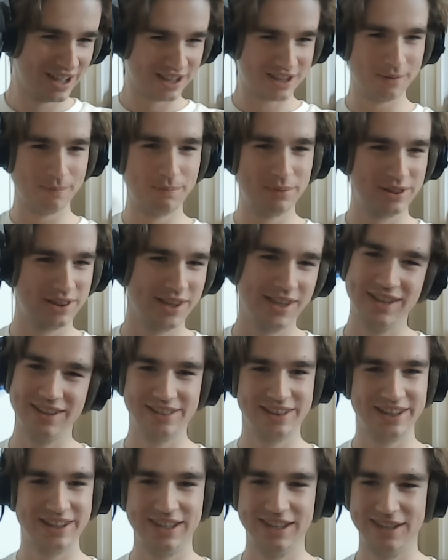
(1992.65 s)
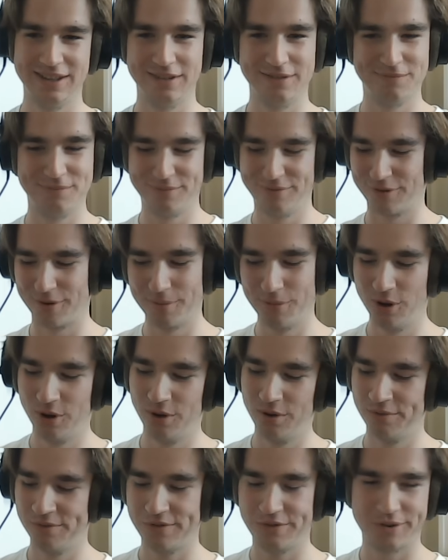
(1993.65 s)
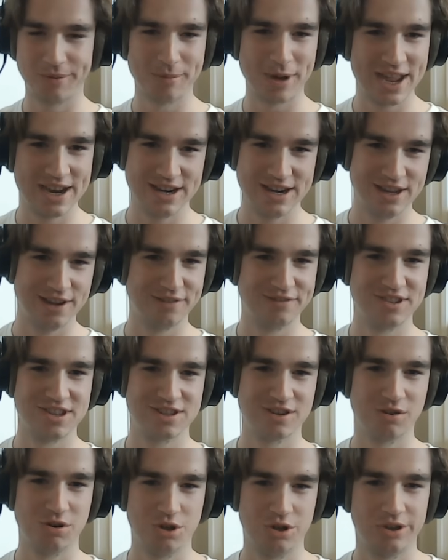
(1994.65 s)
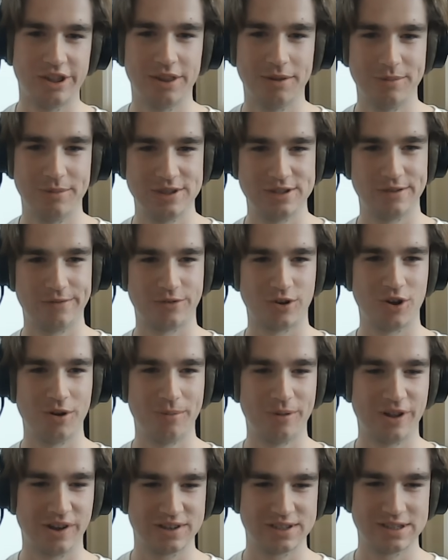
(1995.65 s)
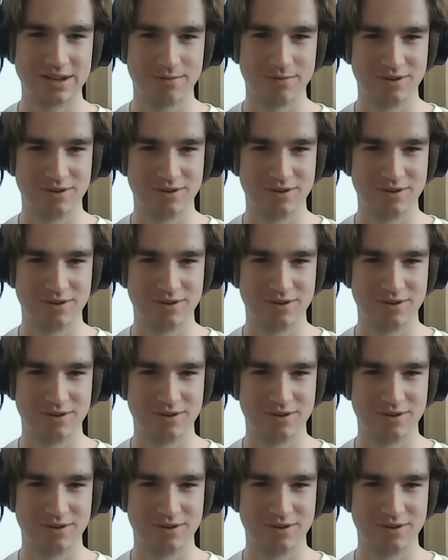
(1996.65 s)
completely removed from any of the social elements of Roblox.